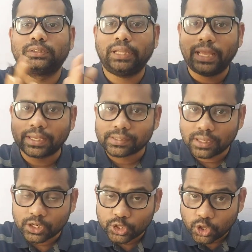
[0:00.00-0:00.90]
The
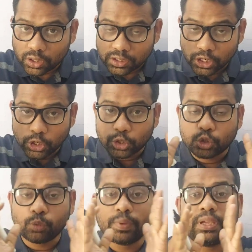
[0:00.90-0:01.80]
external jaws
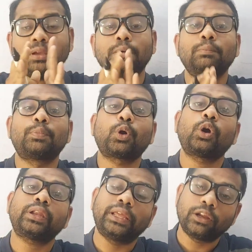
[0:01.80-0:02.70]
to be
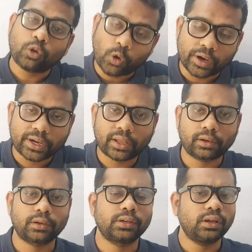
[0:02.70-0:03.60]
brought in a
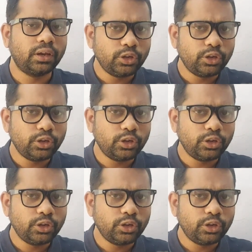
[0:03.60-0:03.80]
contact.